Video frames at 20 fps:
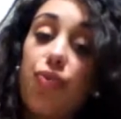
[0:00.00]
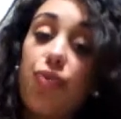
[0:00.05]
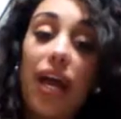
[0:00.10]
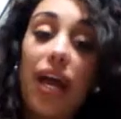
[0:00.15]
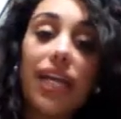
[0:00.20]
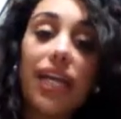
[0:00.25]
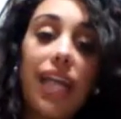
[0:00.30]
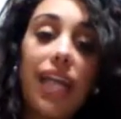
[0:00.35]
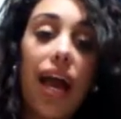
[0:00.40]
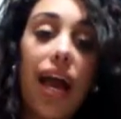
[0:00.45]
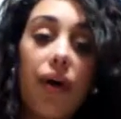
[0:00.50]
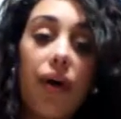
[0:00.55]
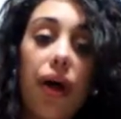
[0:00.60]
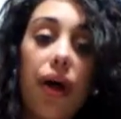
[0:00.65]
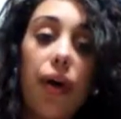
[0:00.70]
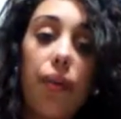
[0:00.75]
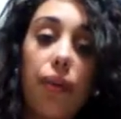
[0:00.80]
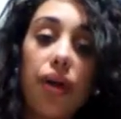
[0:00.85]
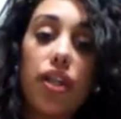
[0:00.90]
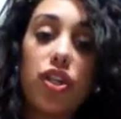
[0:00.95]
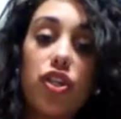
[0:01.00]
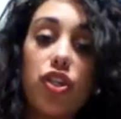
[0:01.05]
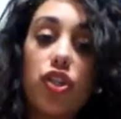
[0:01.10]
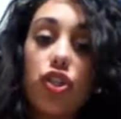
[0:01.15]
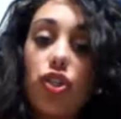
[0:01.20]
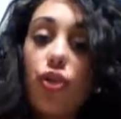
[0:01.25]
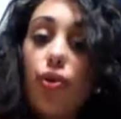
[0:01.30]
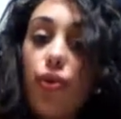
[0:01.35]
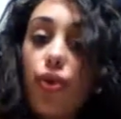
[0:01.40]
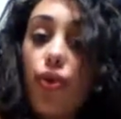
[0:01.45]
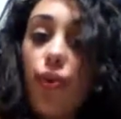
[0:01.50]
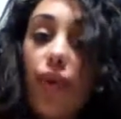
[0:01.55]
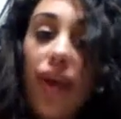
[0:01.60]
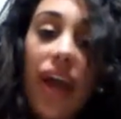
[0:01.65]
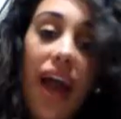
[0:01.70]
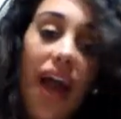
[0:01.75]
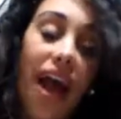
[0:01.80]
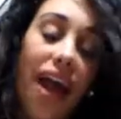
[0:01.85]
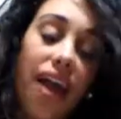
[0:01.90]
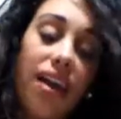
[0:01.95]
right now I want to show you
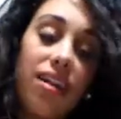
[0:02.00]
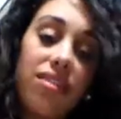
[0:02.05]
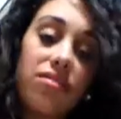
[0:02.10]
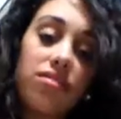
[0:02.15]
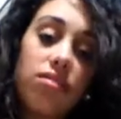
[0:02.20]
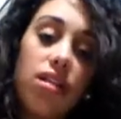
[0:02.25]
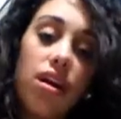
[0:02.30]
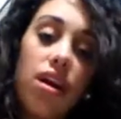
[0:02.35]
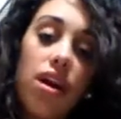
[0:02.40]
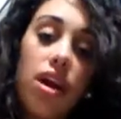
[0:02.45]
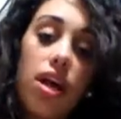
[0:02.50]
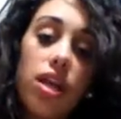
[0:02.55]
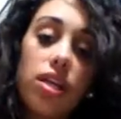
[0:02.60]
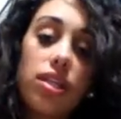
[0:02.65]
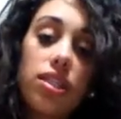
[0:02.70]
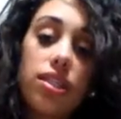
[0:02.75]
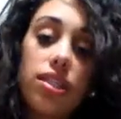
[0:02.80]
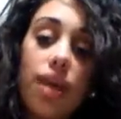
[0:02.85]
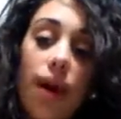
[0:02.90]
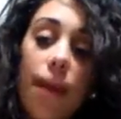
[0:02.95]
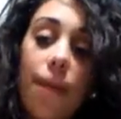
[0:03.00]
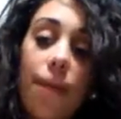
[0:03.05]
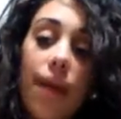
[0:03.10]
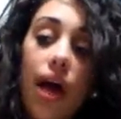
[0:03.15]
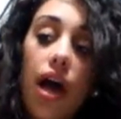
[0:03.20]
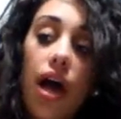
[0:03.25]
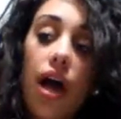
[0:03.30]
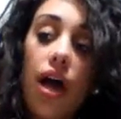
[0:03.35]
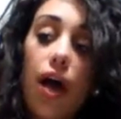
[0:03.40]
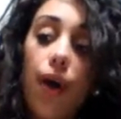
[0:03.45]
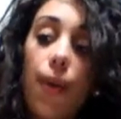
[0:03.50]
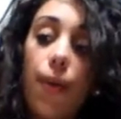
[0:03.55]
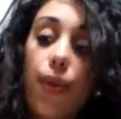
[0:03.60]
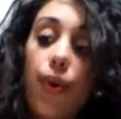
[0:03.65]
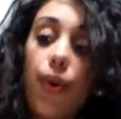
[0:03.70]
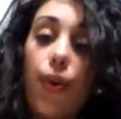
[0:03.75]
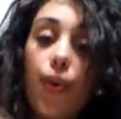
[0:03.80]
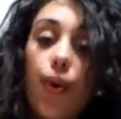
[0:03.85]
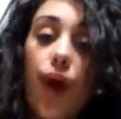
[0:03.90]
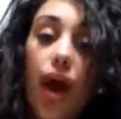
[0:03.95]
guys some
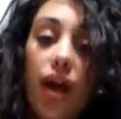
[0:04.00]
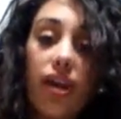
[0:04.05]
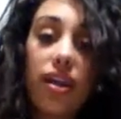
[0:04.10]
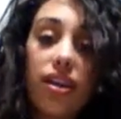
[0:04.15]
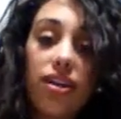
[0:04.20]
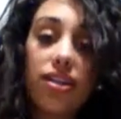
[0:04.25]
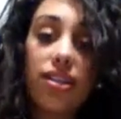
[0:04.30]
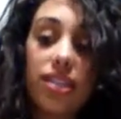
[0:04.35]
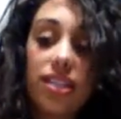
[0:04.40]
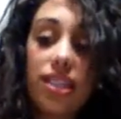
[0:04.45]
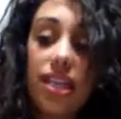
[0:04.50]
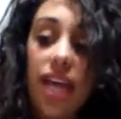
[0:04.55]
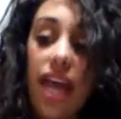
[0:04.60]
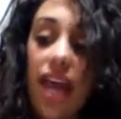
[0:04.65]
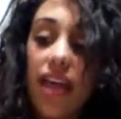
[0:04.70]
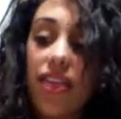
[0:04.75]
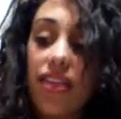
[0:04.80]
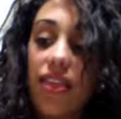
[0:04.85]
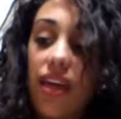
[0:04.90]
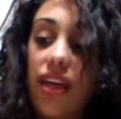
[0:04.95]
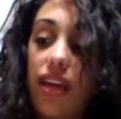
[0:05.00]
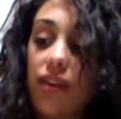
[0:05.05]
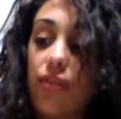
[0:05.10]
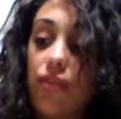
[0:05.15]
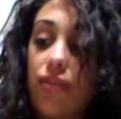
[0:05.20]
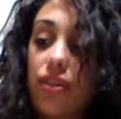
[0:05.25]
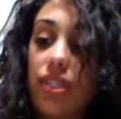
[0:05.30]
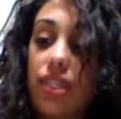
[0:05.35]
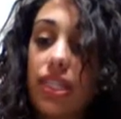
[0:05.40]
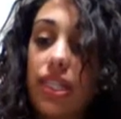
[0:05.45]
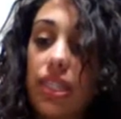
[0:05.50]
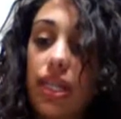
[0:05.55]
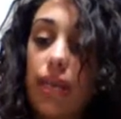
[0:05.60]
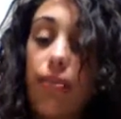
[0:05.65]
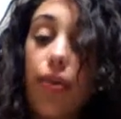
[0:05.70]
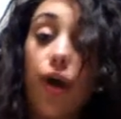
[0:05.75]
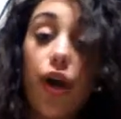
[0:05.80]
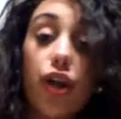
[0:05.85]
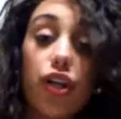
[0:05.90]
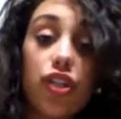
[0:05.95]
products that I've recently
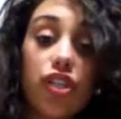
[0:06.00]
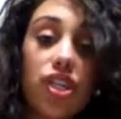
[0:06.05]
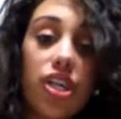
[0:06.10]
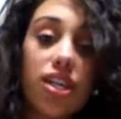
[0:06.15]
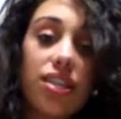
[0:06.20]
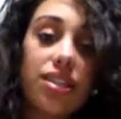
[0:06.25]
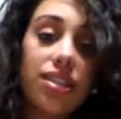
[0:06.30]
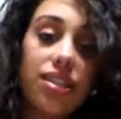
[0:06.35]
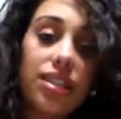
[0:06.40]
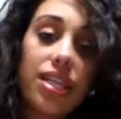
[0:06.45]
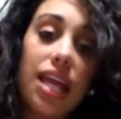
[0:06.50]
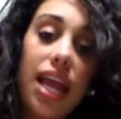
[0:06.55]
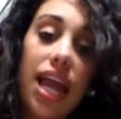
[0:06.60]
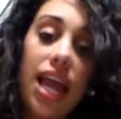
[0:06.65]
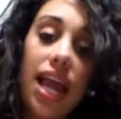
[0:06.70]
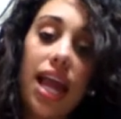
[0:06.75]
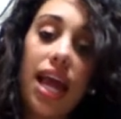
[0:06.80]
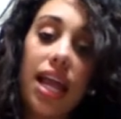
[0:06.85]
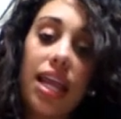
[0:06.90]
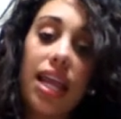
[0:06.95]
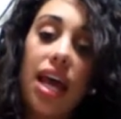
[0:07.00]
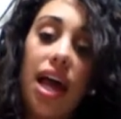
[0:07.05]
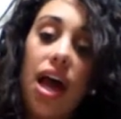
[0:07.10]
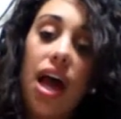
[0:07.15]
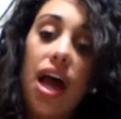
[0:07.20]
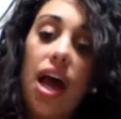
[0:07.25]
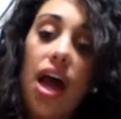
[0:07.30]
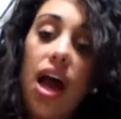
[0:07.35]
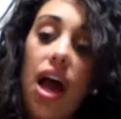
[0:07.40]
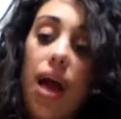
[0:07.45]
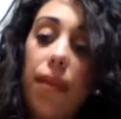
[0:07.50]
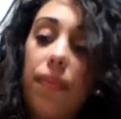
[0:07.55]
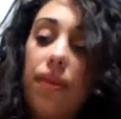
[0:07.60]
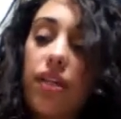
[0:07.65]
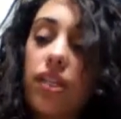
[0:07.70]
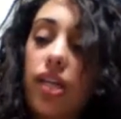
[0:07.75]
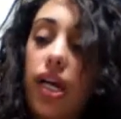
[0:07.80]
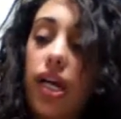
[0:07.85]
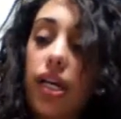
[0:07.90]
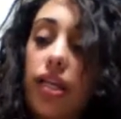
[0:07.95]
purchased, and I'm going
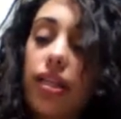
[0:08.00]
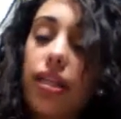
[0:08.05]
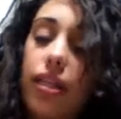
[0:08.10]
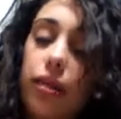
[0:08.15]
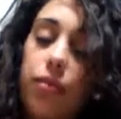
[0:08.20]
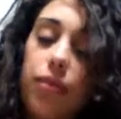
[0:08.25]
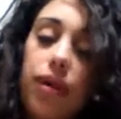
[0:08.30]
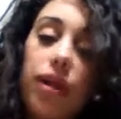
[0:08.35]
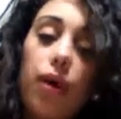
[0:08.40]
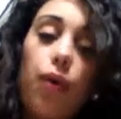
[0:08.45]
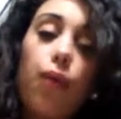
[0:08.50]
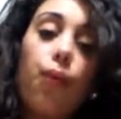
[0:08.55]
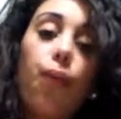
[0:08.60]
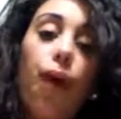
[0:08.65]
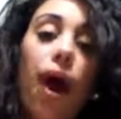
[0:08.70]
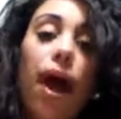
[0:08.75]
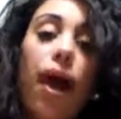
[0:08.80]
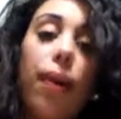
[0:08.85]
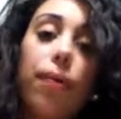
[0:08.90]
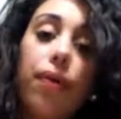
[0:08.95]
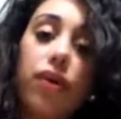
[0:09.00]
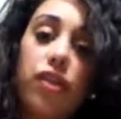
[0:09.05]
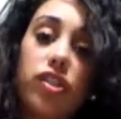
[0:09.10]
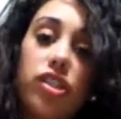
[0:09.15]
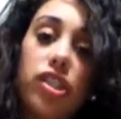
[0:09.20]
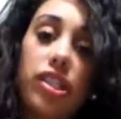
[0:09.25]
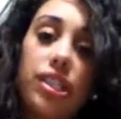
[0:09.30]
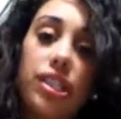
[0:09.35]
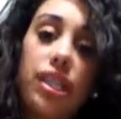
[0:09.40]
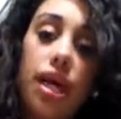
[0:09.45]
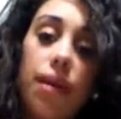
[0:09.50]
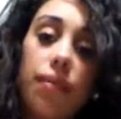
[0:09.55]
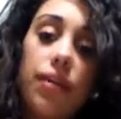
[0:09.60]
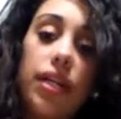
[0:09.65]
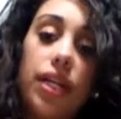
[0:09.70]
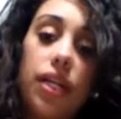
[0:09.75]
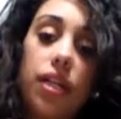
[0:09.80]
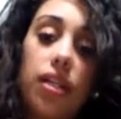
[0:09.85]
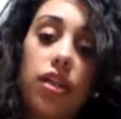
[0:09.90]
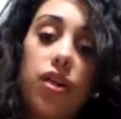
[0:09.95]
to talk a little bit why I purchased them and
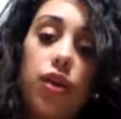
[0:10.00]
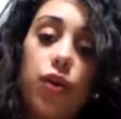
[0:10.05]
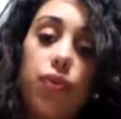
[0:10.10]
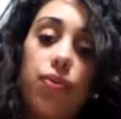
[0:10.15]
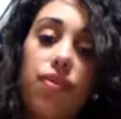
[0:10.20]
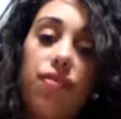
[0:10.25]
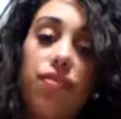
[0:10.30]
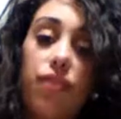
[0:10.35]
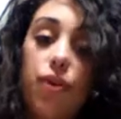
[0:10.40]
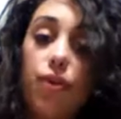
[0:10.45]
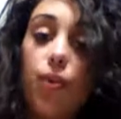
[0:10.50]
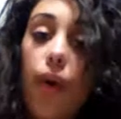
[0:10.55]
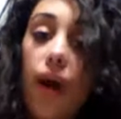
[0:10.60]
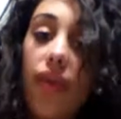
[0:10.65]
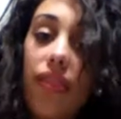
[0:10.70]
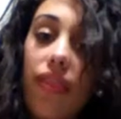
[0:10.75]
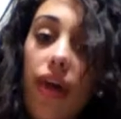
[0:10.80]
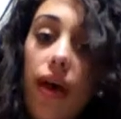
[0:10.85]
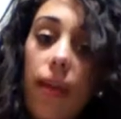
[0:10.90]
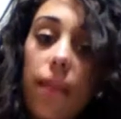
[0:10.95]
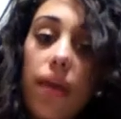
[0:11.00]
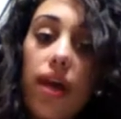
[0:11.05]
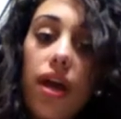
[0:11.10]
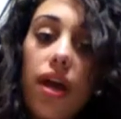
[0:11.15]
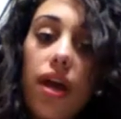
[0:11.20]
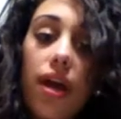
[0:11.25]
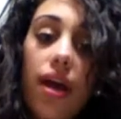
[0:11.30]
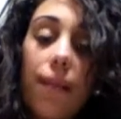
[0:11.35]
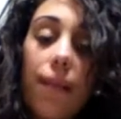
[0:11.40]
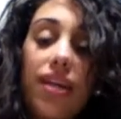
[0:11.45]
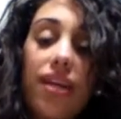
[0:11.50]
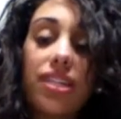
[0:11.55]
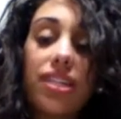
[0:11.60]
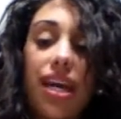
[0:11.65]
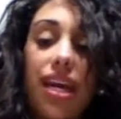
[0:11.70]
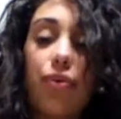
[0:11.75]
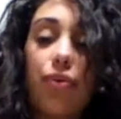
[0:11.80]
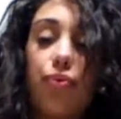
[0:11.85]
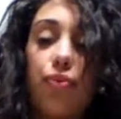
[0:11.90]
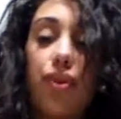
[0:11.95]
a little review on them, because
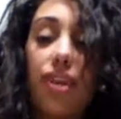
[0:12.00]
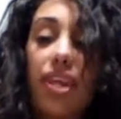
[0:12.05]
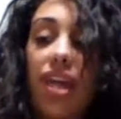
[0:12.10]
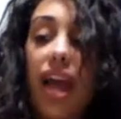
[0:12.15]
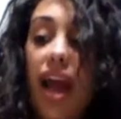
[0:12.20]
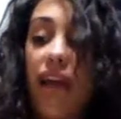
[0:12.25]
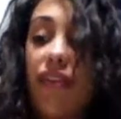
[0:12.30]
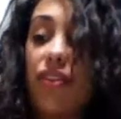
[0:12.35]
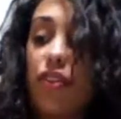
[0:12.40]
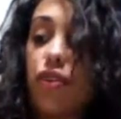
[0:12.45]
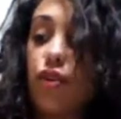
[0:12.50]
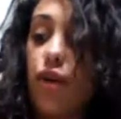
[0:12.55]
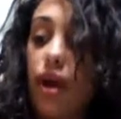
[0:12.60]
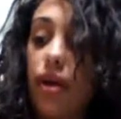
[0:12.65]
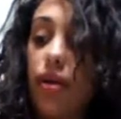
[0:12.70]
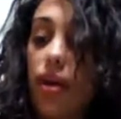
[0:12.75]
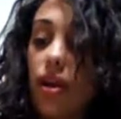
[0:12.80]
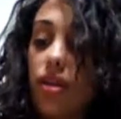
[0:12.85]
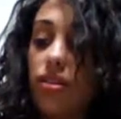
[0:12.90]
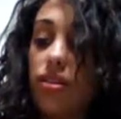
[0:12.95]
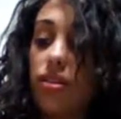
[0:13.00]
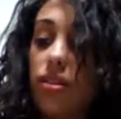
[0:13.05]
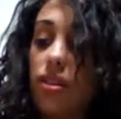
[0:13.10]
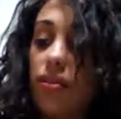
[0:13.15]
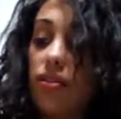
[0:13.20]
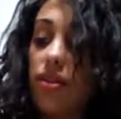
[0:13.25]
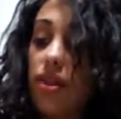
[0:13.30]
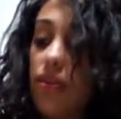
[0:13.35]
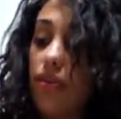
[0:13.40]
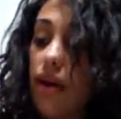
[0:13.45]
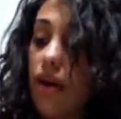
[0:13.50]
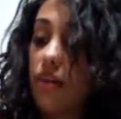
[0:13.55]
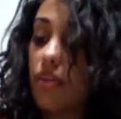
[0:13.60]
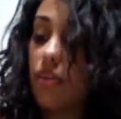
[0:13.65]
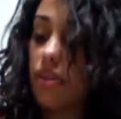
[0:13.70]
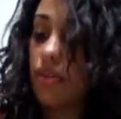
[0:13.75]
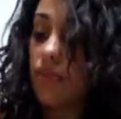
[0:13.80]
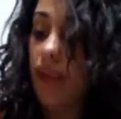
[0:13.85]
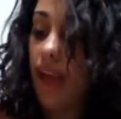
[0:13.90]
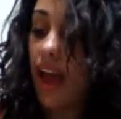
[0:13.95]
I really haven't tried some of them out,
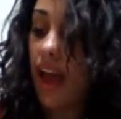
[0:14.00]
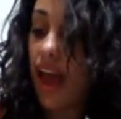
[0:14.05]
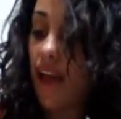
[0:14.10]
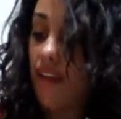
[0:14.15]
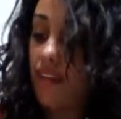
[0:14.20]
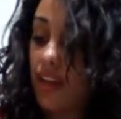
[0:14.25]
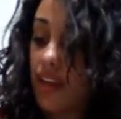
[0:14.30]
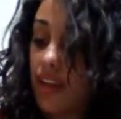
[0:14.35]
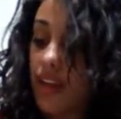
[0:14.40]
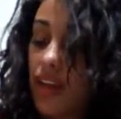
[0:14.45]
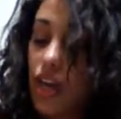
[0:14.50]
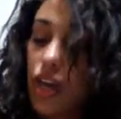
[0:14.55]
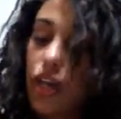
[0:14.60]
some I haven't.